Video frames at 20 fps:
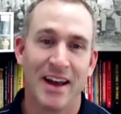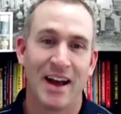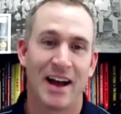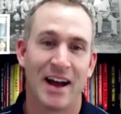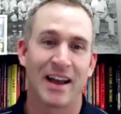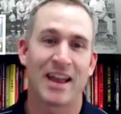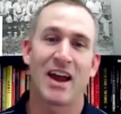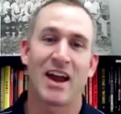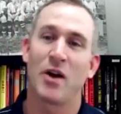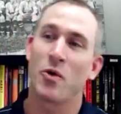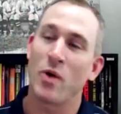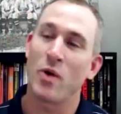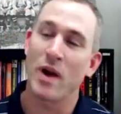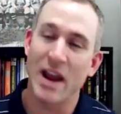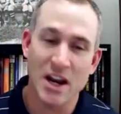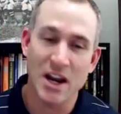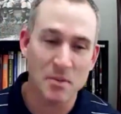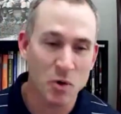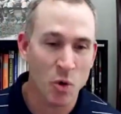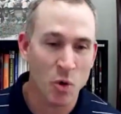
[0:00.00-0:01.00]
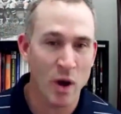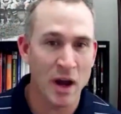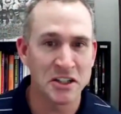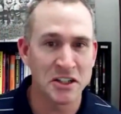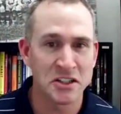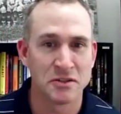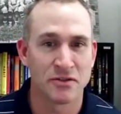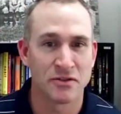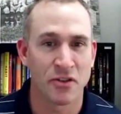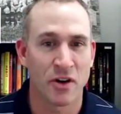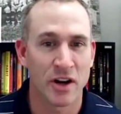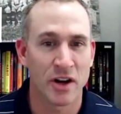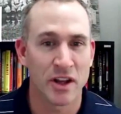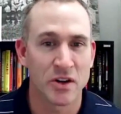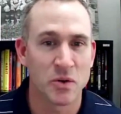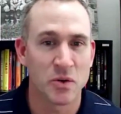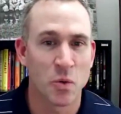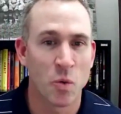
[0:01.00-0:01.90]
I got a random question for you.